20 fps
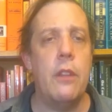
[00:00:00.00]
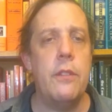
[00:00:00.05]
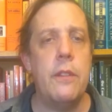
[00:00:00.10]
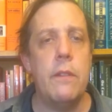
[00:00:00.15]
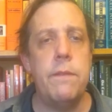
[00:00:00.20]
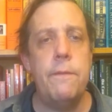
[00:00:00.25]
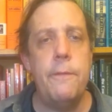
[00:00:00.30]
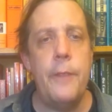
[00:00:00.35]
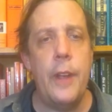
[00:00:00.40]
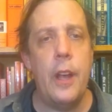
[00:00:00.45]
the
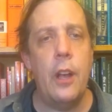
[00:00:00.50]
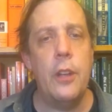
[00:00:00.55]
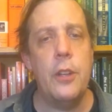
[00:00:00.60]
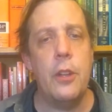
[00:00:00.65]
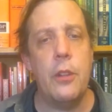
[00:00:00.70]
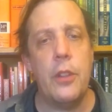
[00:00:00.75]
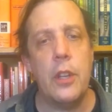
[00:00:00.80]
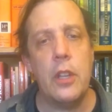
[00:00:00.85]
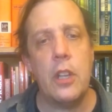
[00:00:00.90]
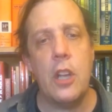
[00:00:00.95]
failure
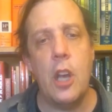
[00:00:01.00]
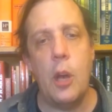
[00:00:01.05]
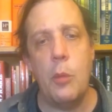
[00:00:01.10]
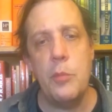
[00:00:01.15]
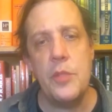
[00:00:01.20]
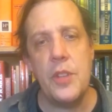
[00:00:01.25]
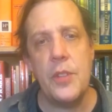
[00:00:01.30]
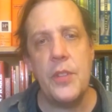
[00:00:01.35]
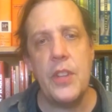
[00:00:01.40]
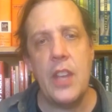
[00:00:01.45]
that
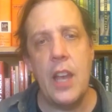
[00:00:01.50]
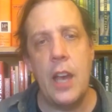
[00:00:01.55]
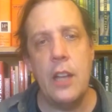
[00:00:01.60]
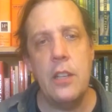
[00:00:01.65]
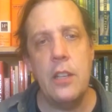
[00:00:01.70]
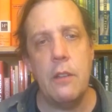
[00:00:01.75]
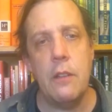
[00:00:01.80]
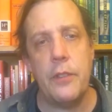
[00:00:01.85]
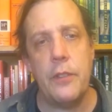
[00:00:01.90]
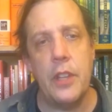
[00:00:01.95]
comes at the
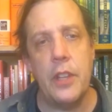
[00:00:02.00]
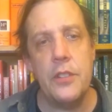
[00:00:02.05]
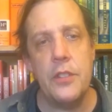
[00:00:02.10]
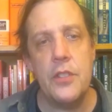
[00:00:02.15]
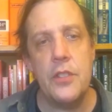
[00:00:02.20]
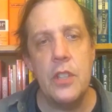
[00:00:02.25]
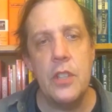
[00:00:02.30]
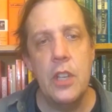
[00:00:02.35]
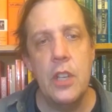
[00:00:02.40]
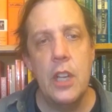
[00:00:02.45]
end of this,